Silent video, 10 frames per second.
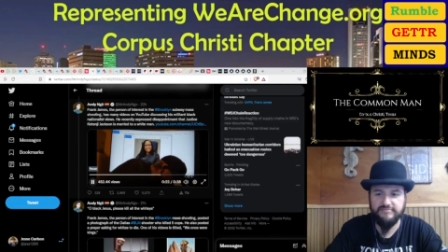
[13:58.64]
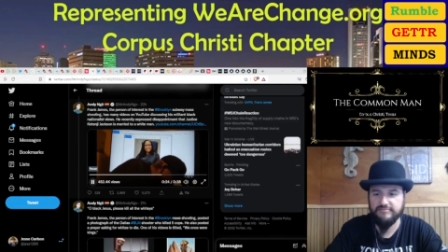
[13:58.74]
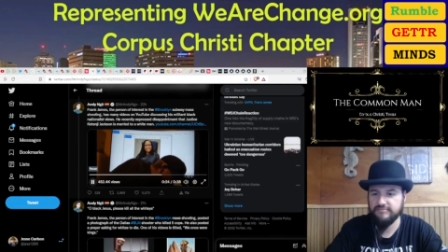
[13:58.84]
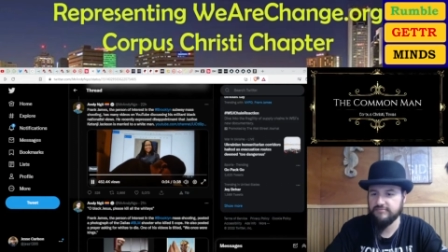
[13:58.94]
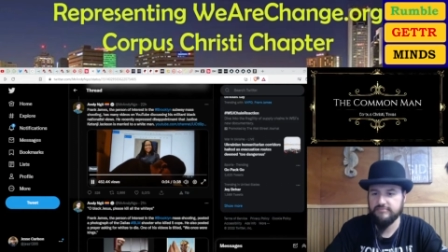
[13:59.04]

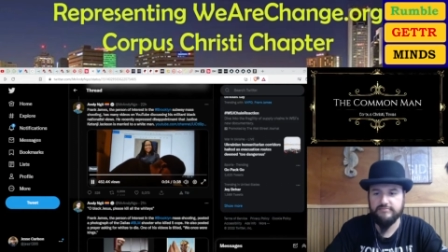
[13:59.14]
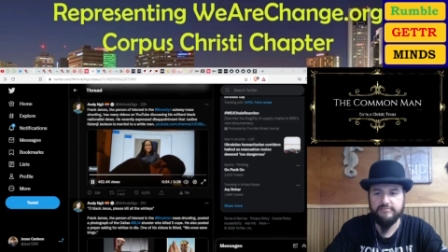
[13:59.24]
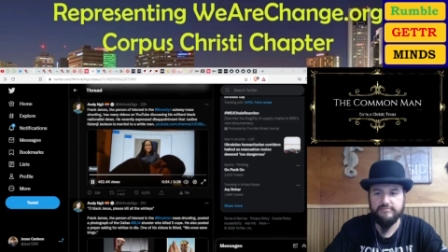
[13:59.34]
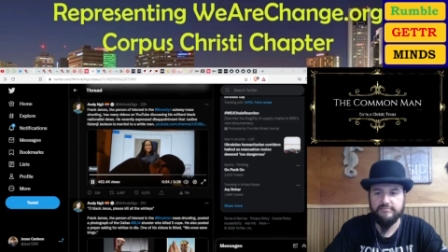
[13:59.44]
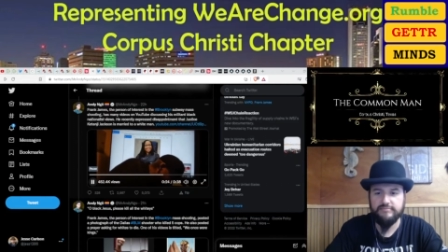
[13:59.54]
Wait a
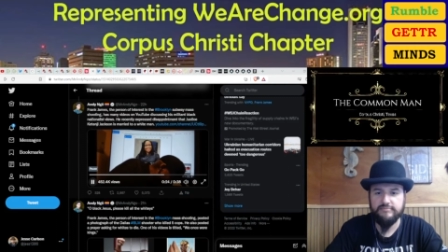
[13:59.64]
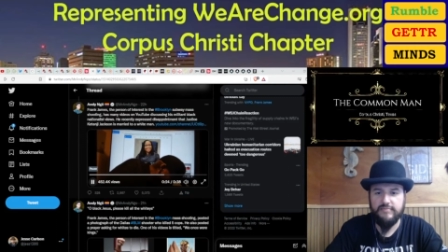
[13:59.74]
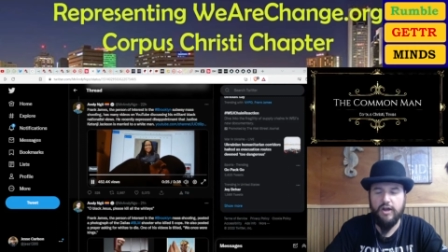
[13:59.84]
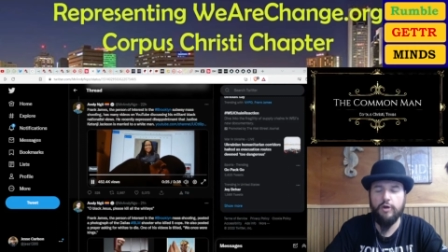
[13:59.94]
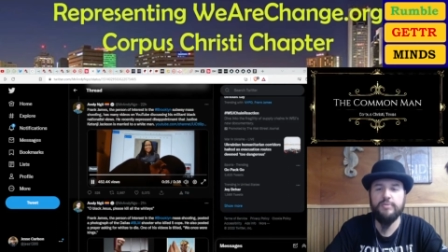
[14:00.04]
minute.
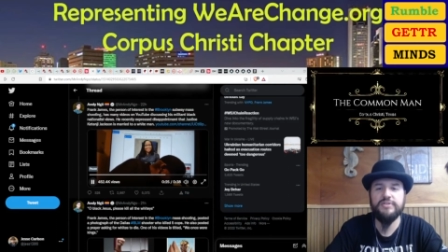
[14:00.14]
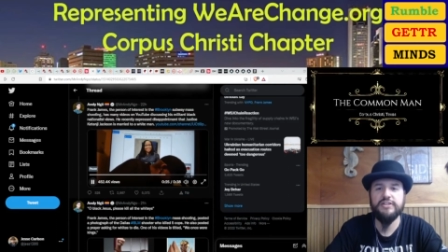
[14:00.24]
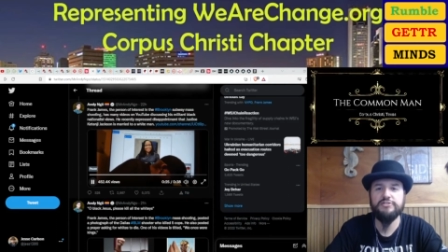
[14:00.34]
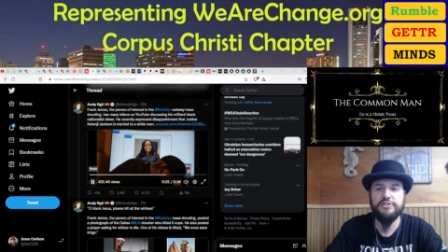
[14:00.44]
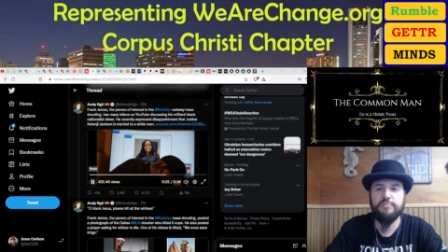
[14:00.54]
I hope he's
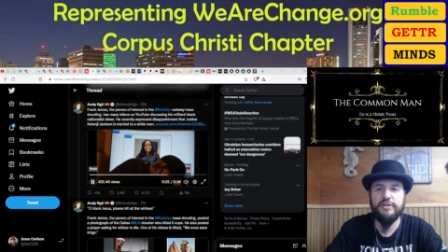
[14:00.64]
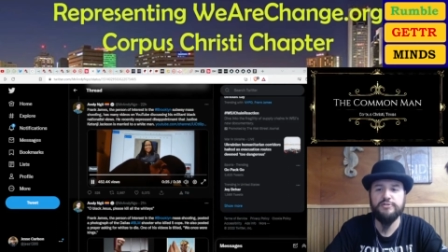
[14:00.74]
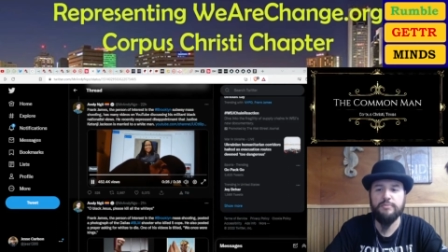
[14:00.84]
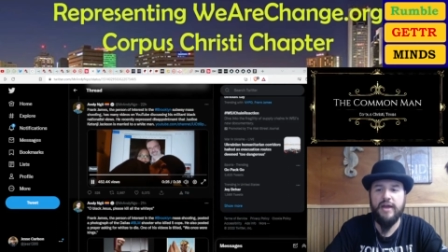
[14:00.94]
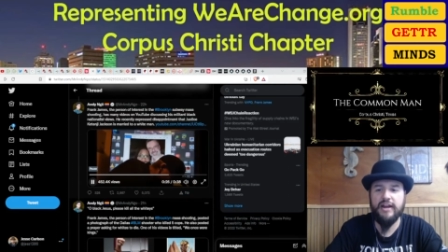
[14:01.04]
actually just being
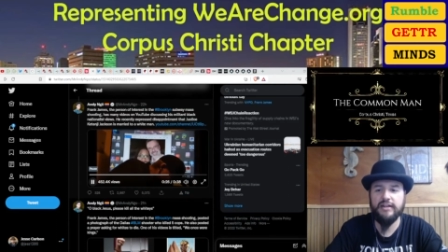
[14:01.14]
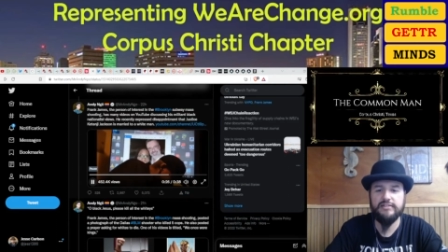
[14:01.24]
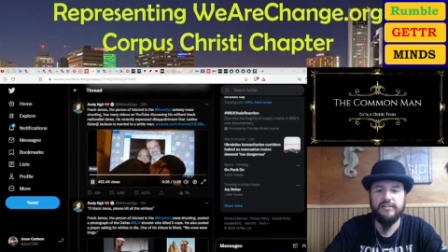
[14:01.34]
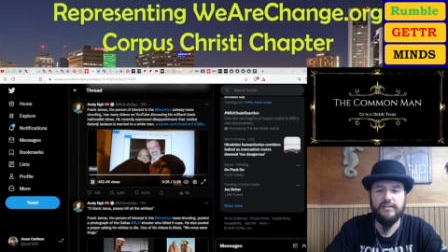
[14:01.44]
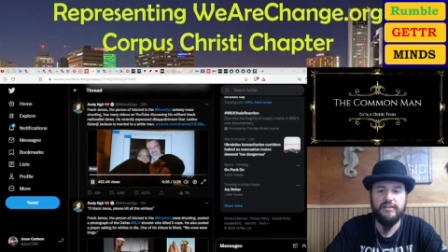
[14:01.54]
dramatic.
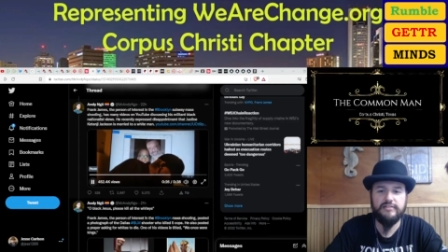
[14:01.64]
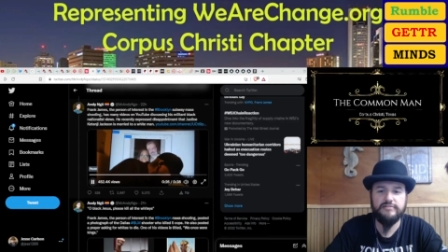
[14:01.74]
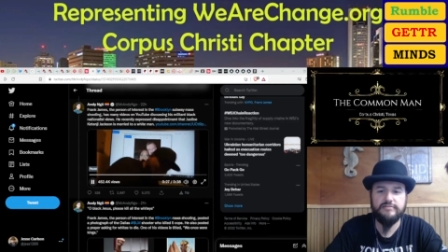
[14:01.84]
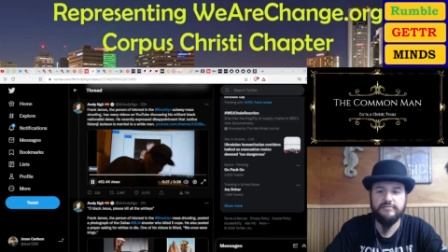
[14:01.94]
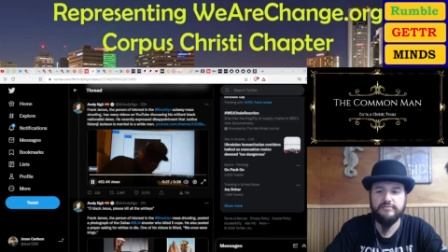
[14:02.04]
This is the
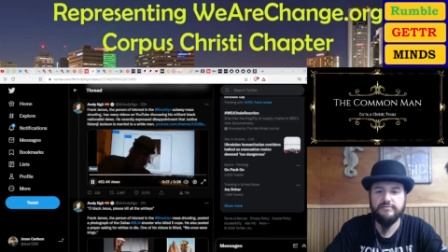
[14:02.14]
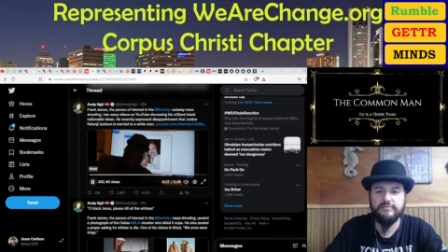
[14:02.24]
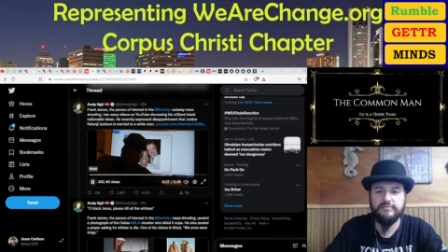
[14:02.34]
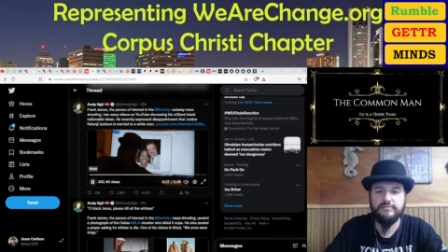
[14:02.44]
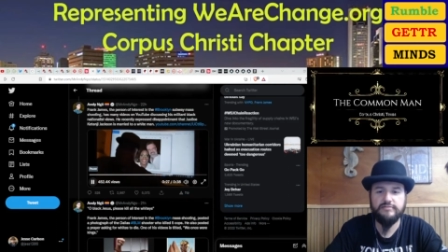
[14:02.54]
motherfucker
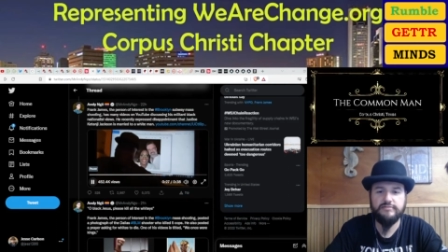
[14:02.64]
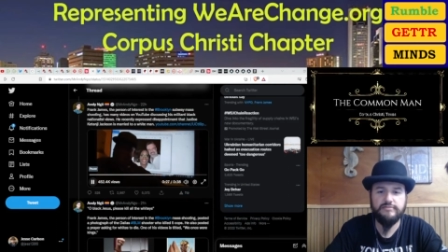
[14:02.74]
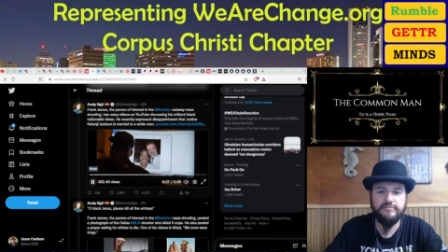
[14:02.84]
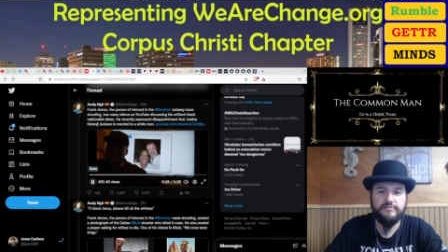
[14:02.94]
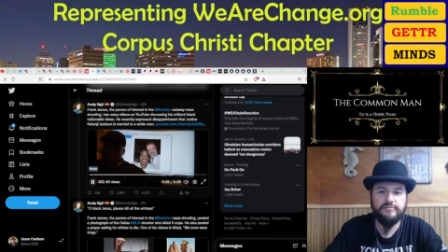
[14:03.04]
right there. He is.